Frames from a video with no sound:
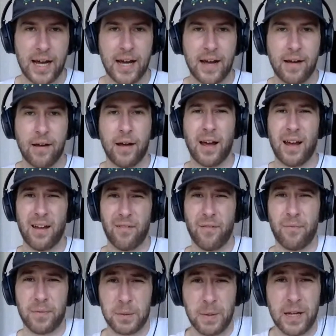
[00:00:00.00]
Uh, uh,
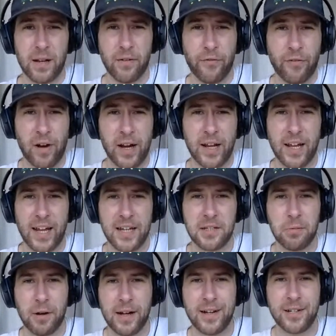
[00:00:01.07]
speaking of Frank, he
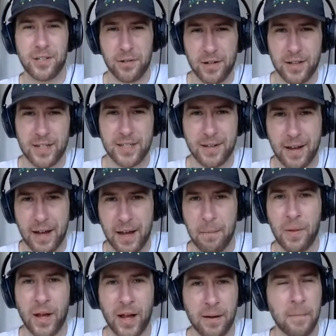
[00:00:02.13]
tweeted during this game
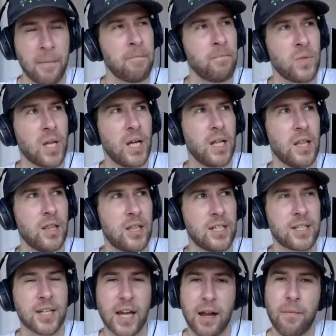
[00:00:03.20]
that
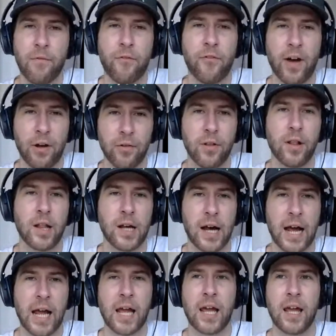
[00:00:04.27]
this game felt
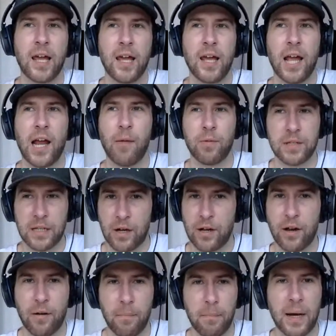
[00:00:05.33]
like it was
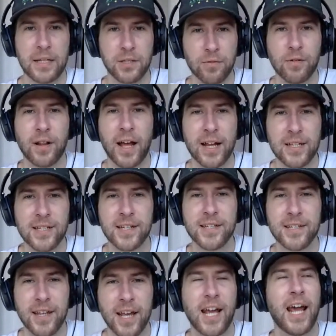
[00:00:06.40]
on muscle
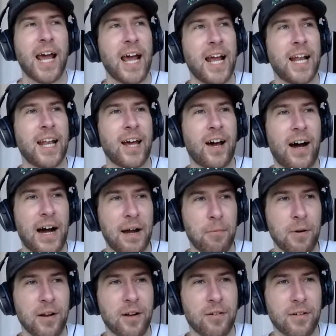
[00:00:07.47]
relaxers, and I
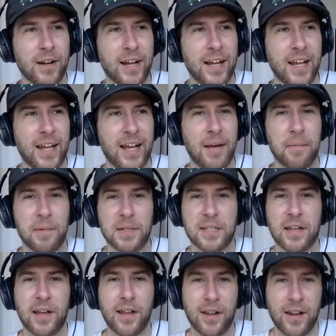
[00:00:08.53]
would agree it was
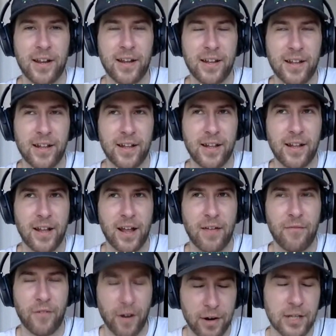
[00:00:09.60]
a a
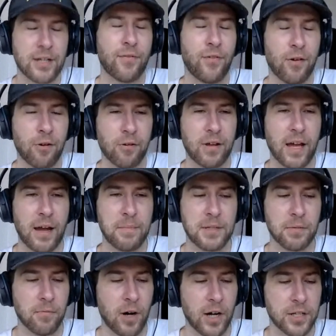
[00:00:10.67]
very difficult game
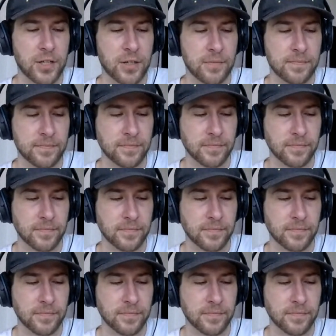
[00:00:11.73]
to watch.